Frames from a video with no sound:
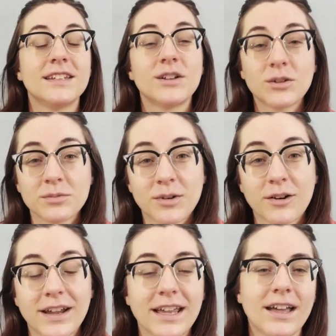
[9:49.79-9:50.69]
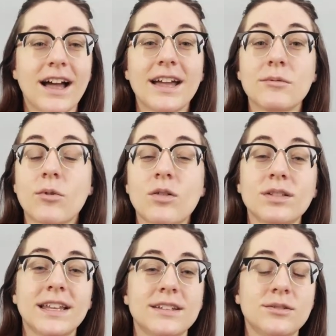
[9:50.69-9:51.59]
And don't worry, I
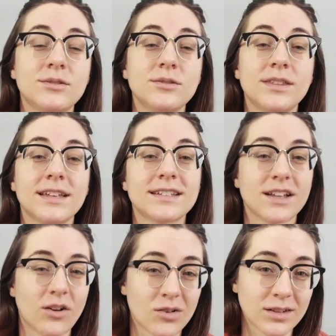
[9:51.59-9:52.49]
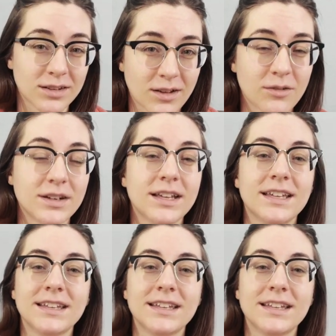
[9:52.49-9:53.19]
won't let you do this all alone.